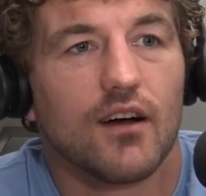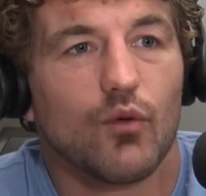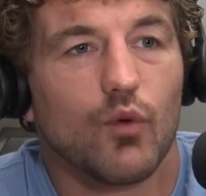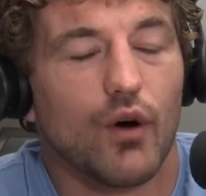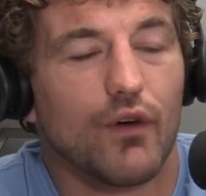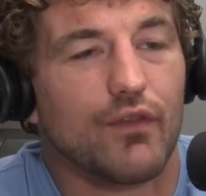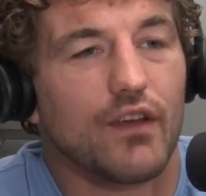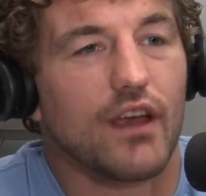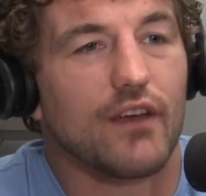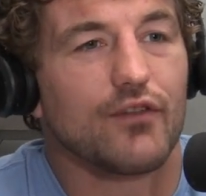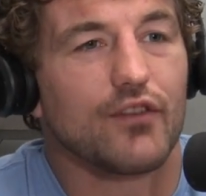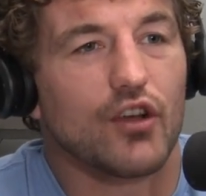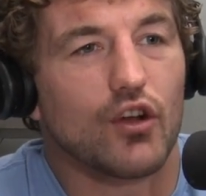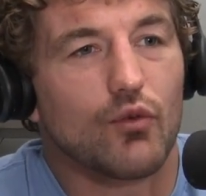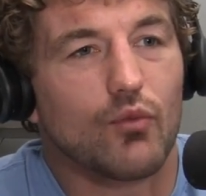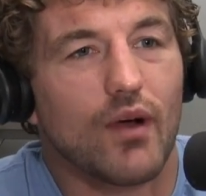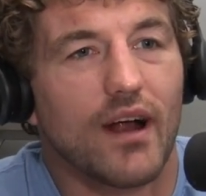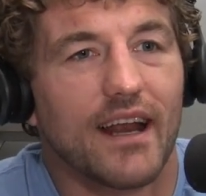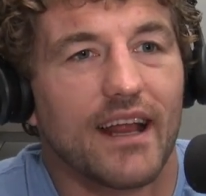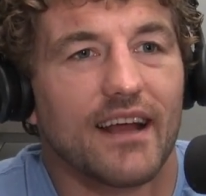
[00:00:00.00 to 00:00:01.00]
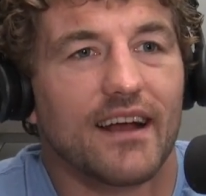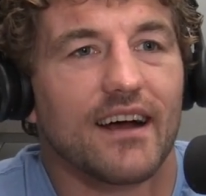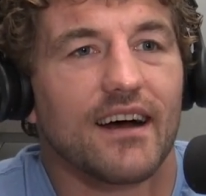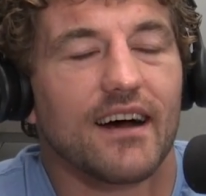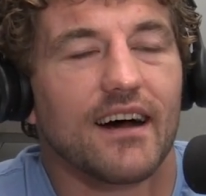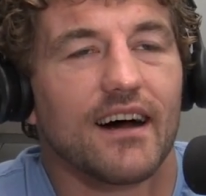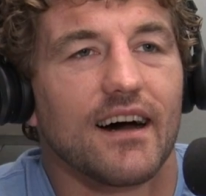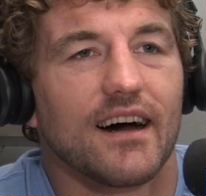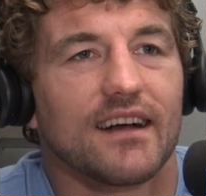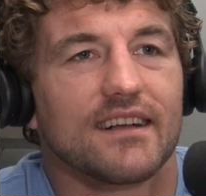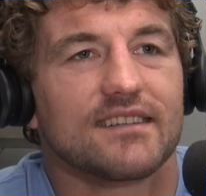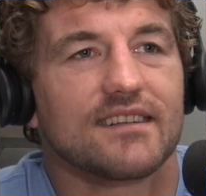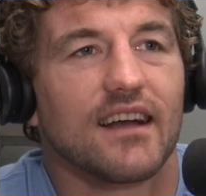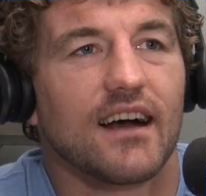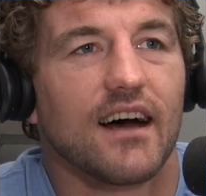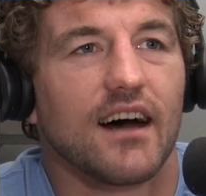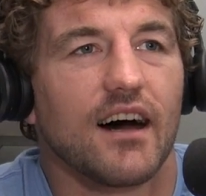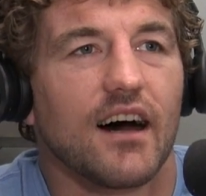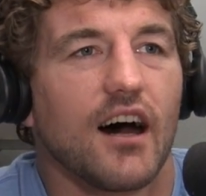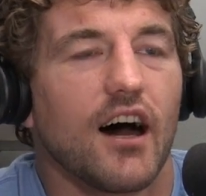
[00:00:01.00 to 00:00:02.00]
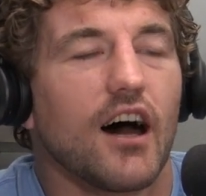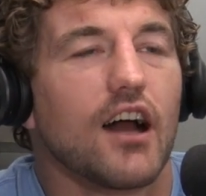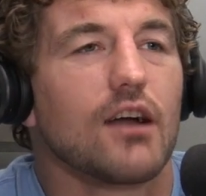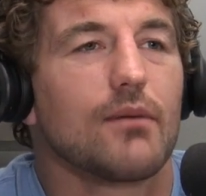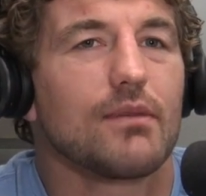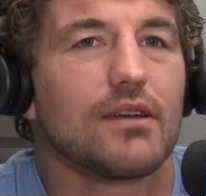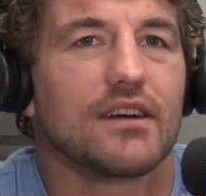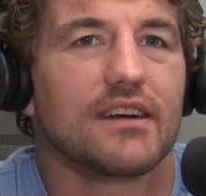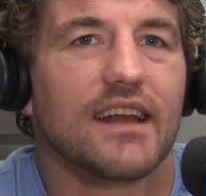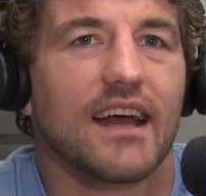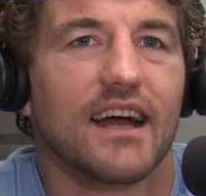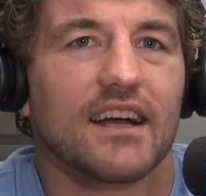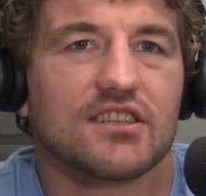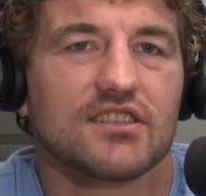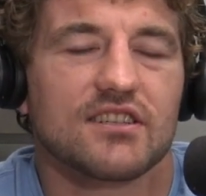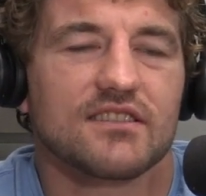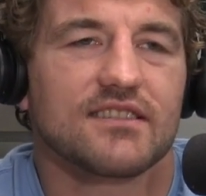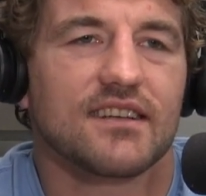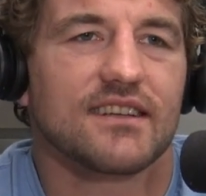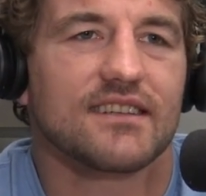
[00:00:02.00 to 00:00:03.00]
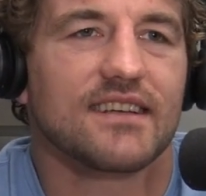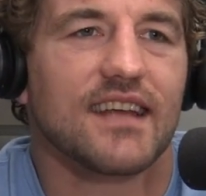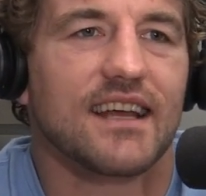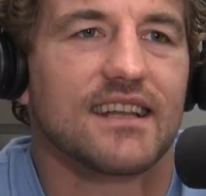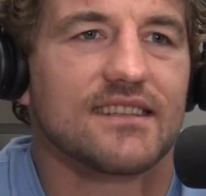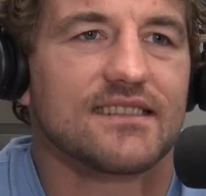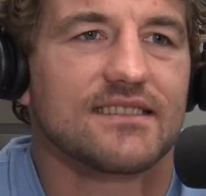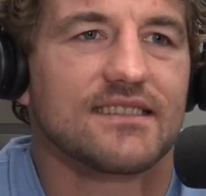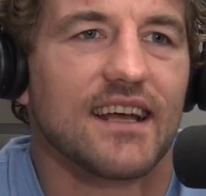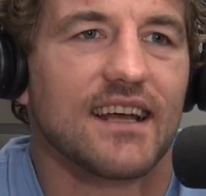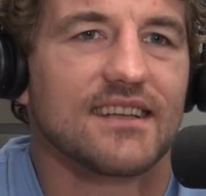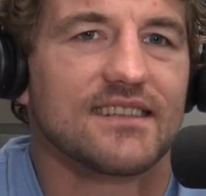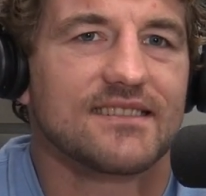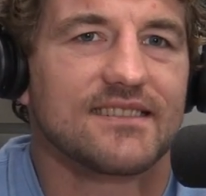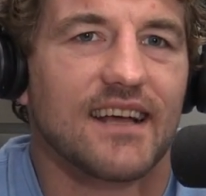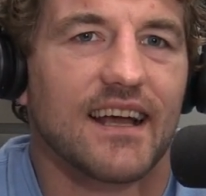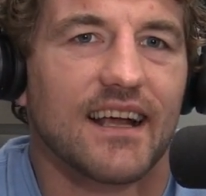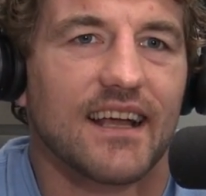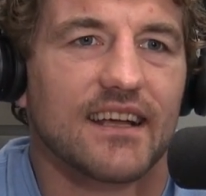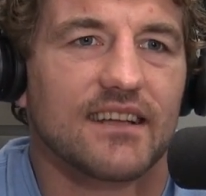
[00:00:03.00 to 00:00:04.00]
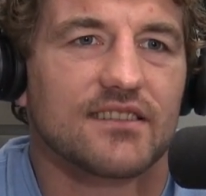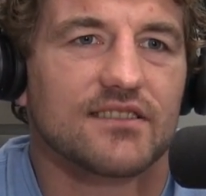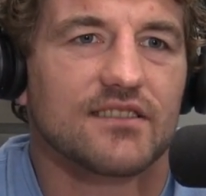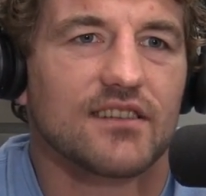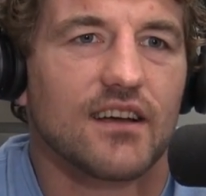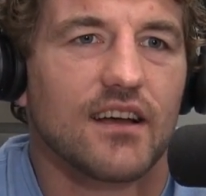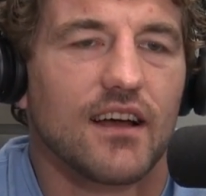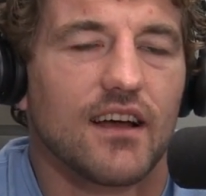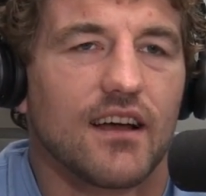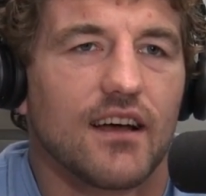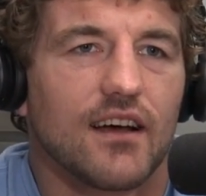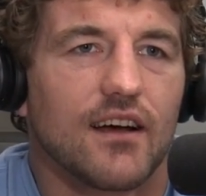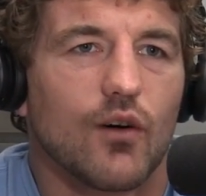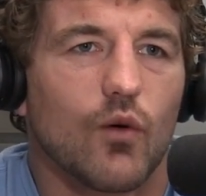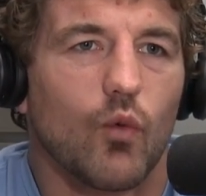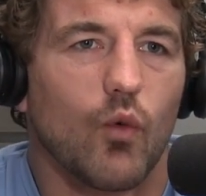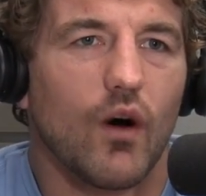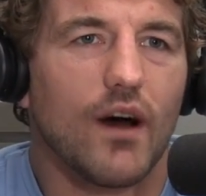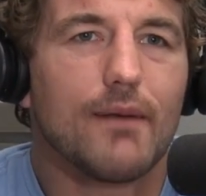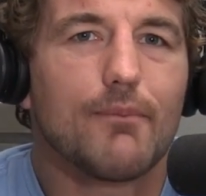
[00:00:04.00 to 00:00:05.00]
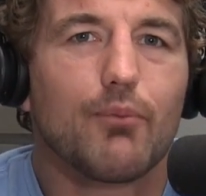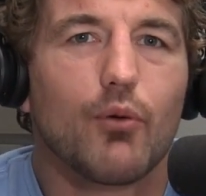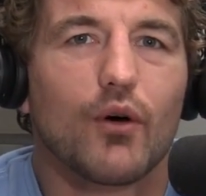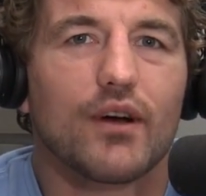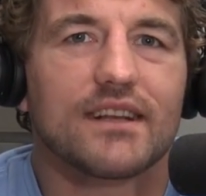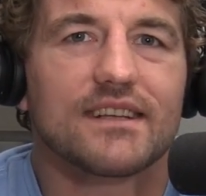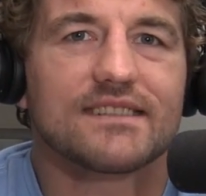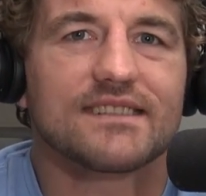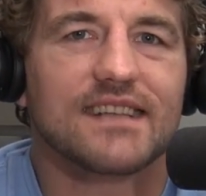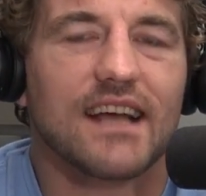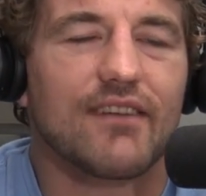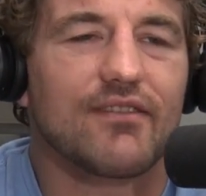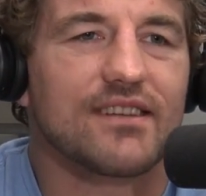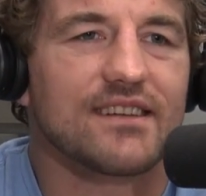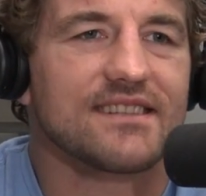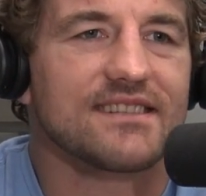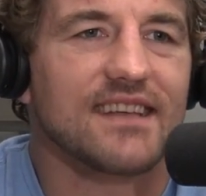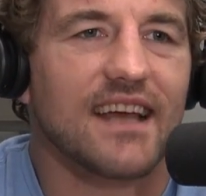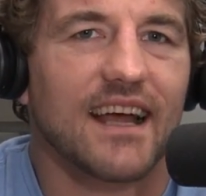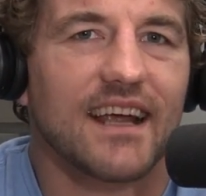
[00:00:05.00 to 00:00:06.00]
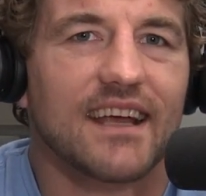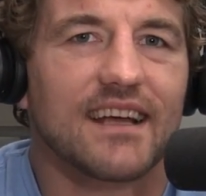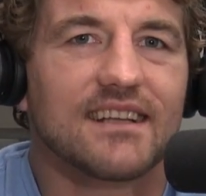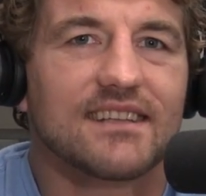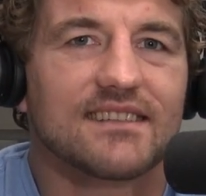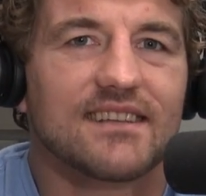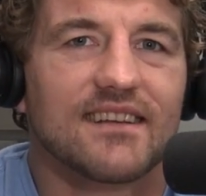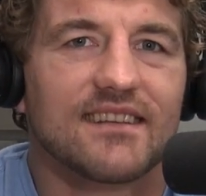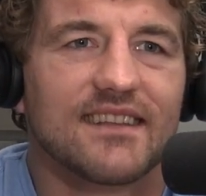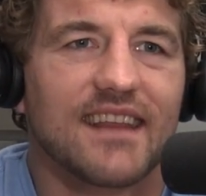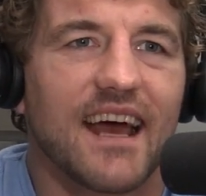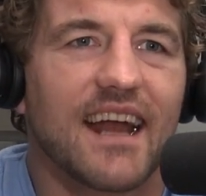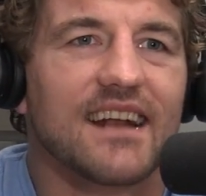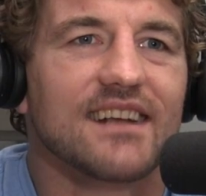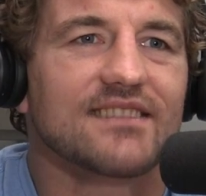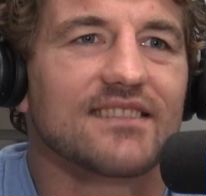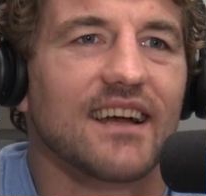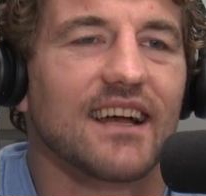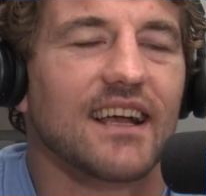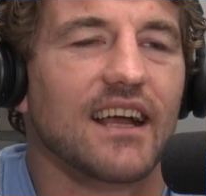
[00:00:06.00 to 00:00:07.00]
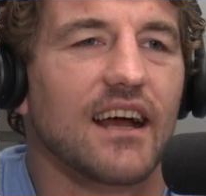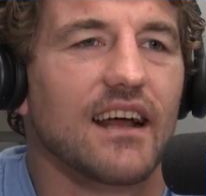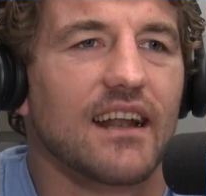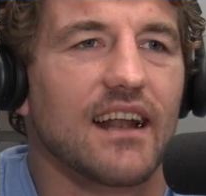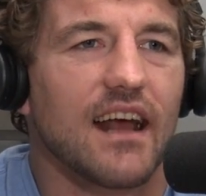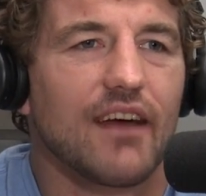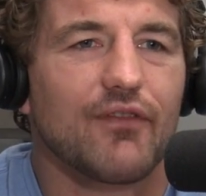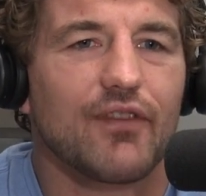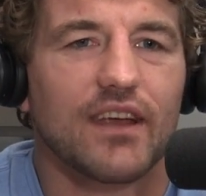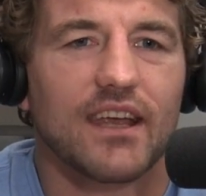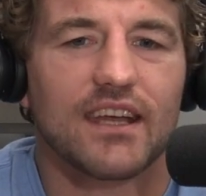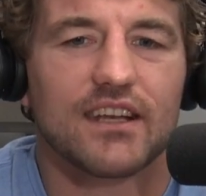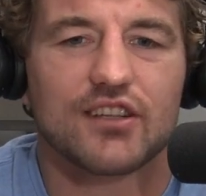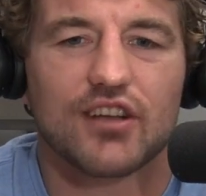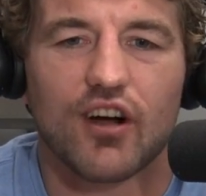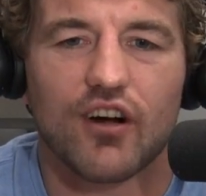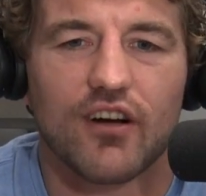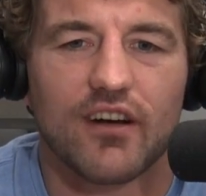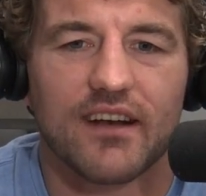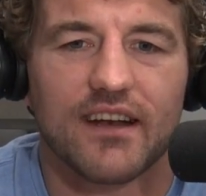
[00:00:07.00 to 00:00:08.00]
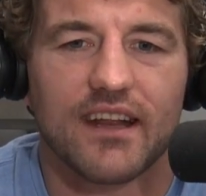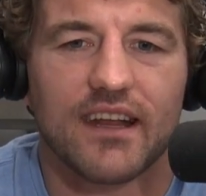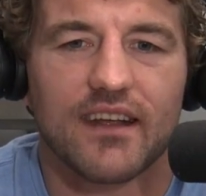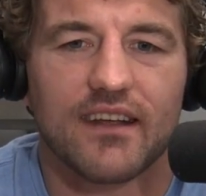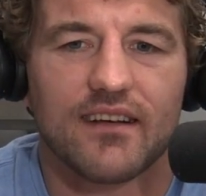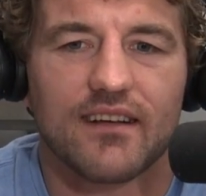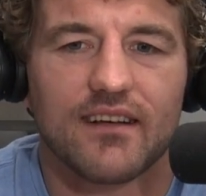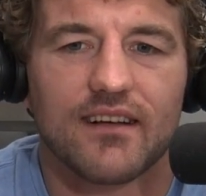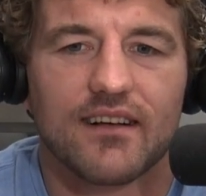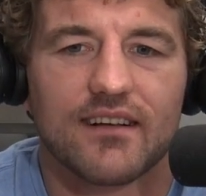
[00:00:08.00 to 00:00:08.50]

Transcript: well, if, if you're running a, a 100 meter dash at say 10, 10 seconds, 1.7 seconds, that is like an effing eternity.